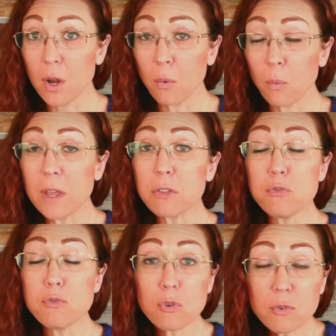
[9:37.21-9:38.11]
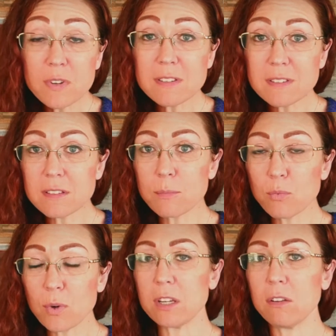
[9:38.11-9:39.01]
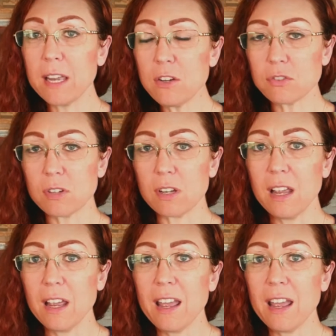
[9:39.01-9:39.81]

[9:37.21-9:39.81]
with nervous system regulation